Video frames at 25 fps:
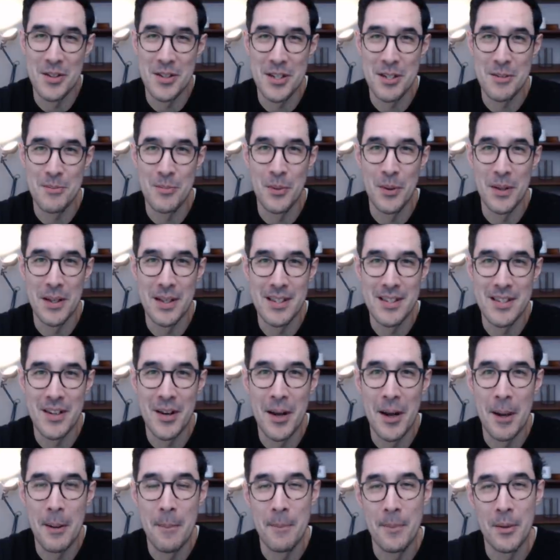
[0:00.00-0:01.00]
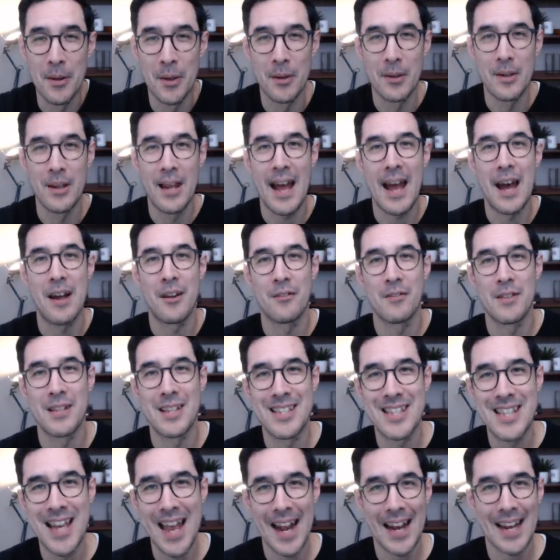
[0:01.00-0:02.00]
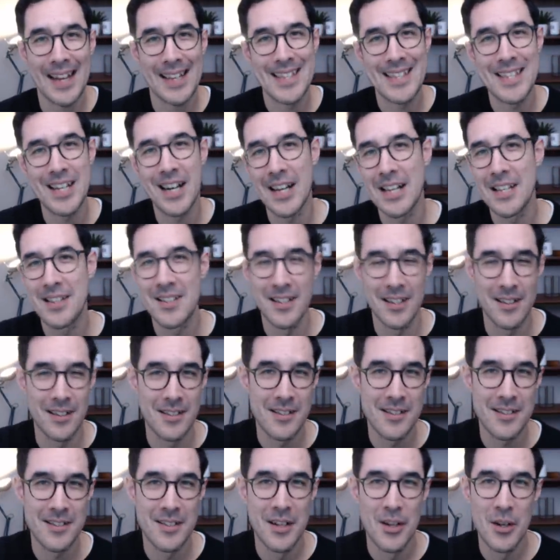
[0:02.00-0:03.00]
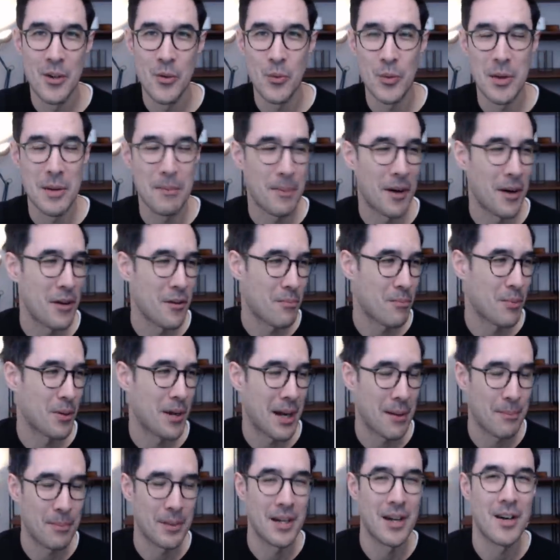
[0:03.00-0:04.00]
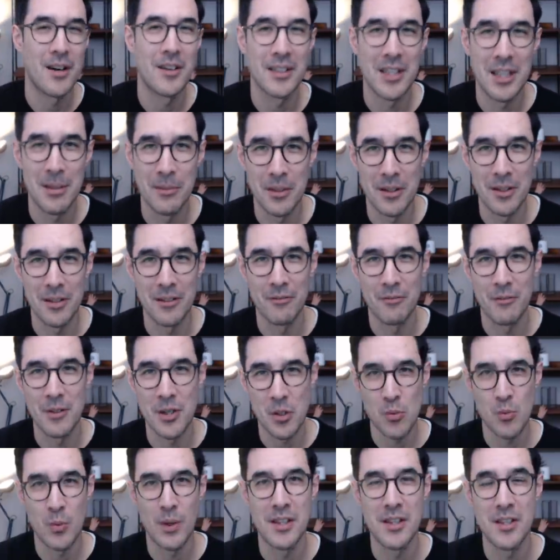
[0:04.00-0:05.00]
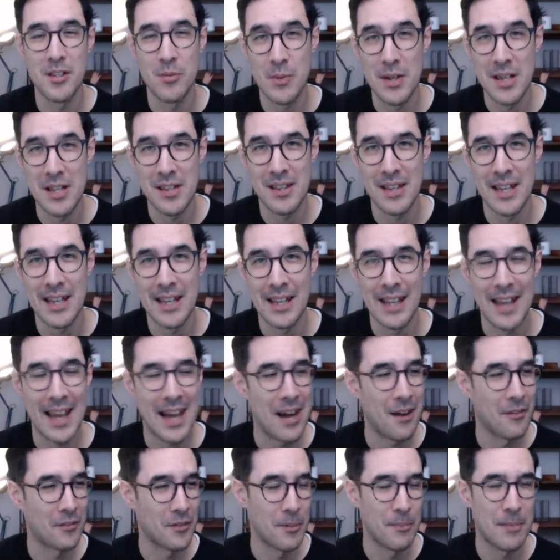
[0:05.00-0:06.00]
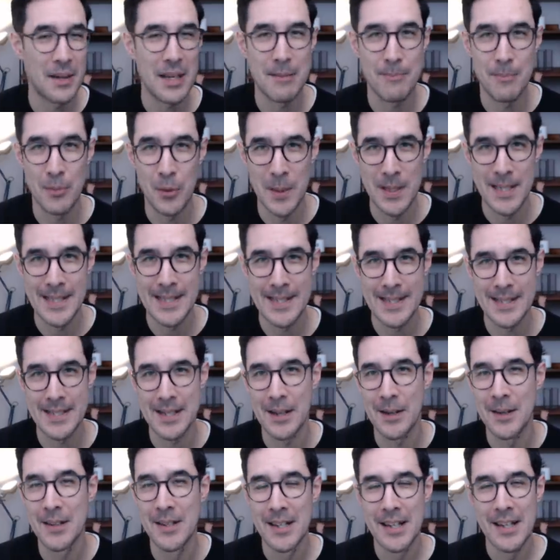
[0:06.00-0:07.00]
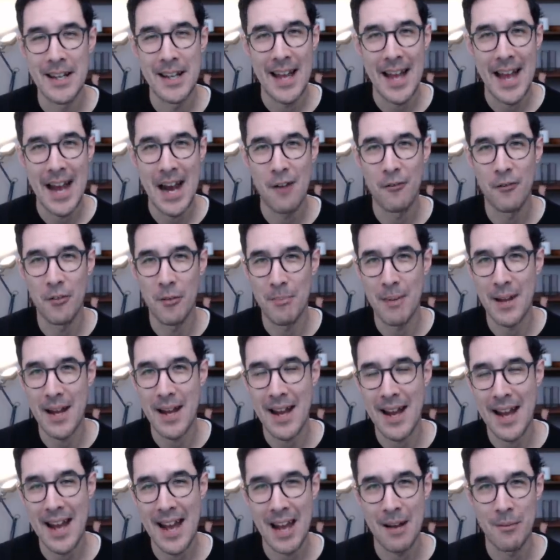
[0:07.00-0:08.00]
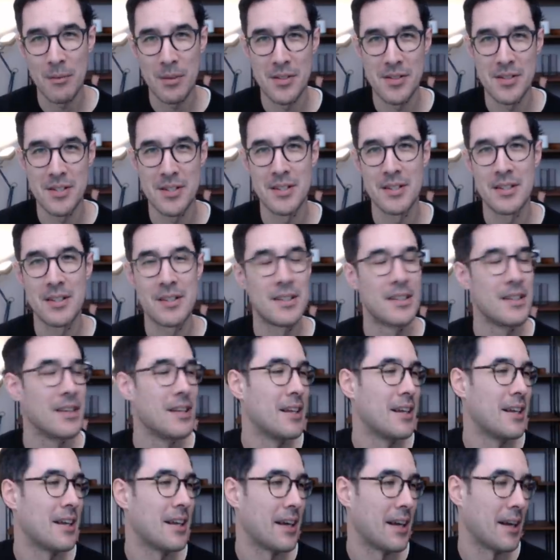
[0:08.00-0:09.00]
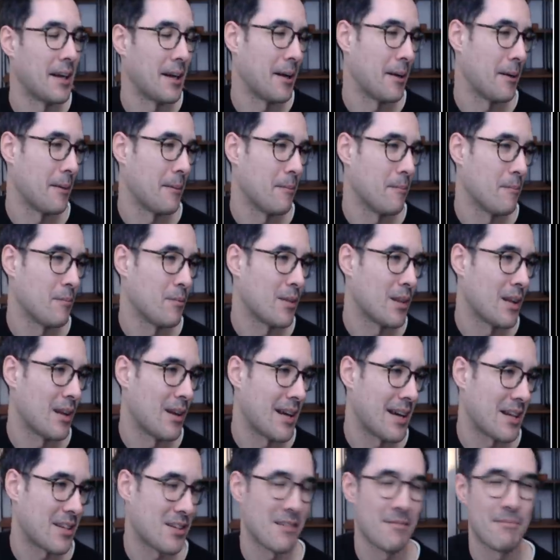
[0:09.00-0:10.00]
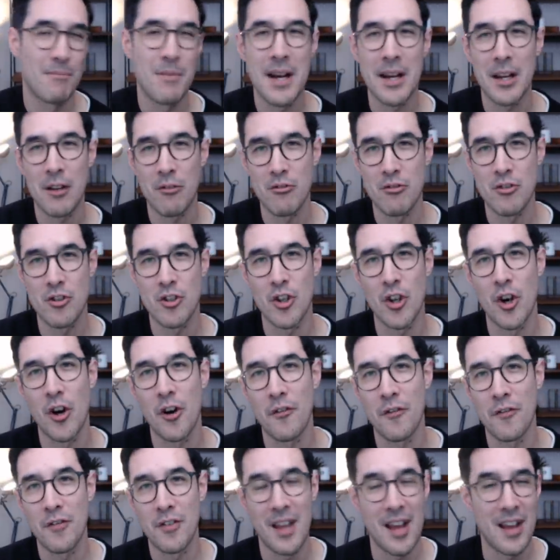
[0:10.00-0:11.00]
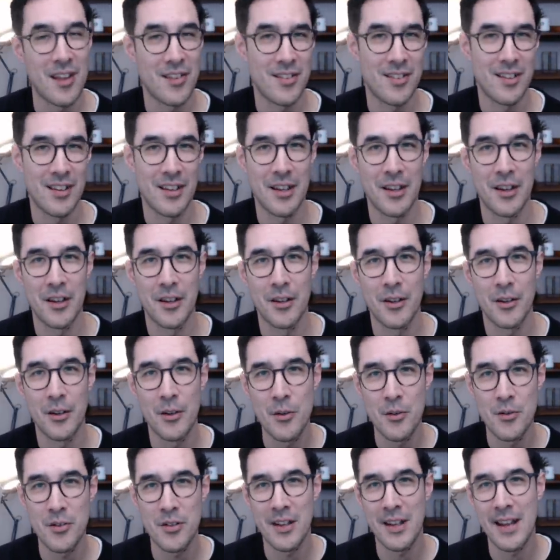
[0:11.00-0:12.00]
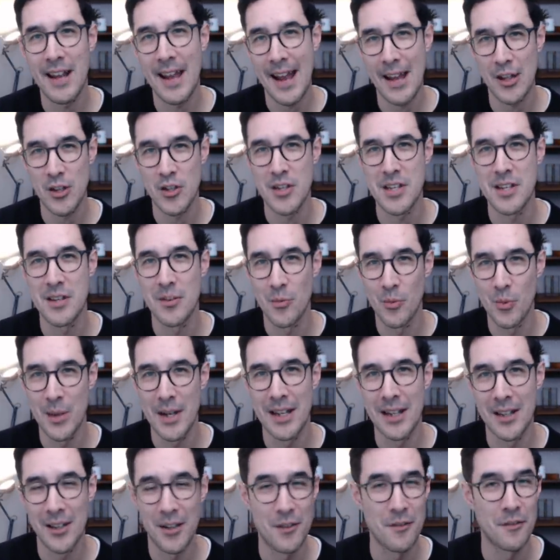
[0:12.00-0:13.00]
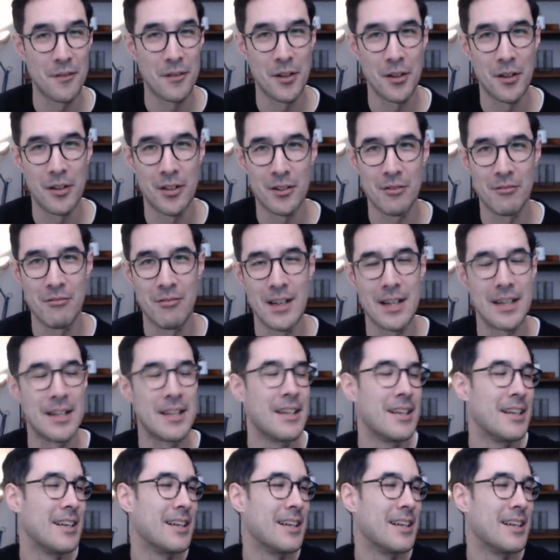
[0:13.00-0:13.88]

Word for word: at this point in time, but out of the tech titans, we both put up an argument of which ones we think out of the big boys, so Alphabet, Amazon, um, the likes of Microsoft, Tesla, who's going to actually win over the long run.